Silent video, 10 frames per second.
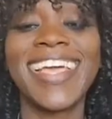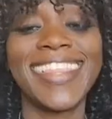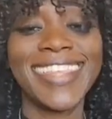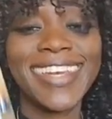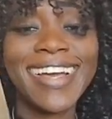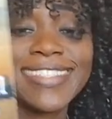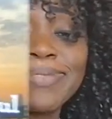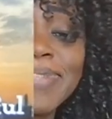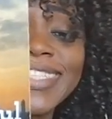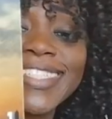And the
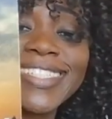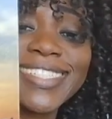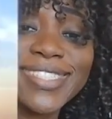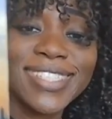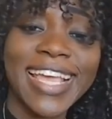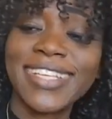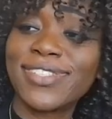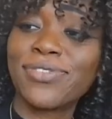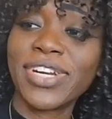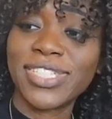last message is,
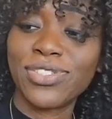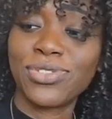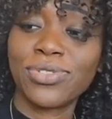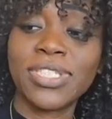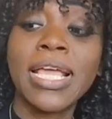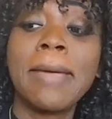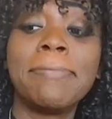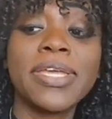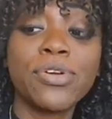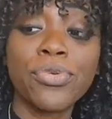is gratitude.
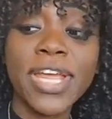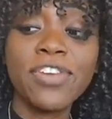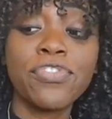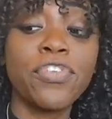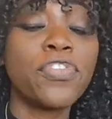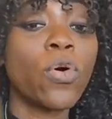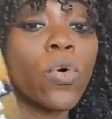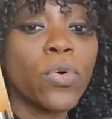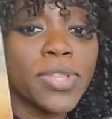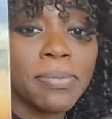Be grateful for
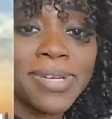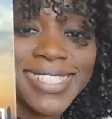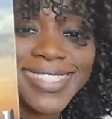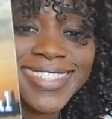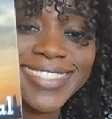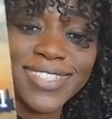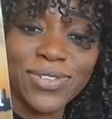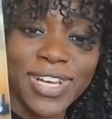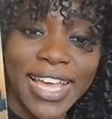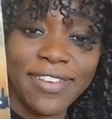all the blessings in
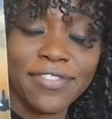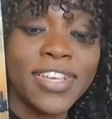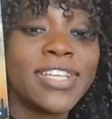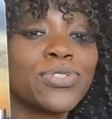your life.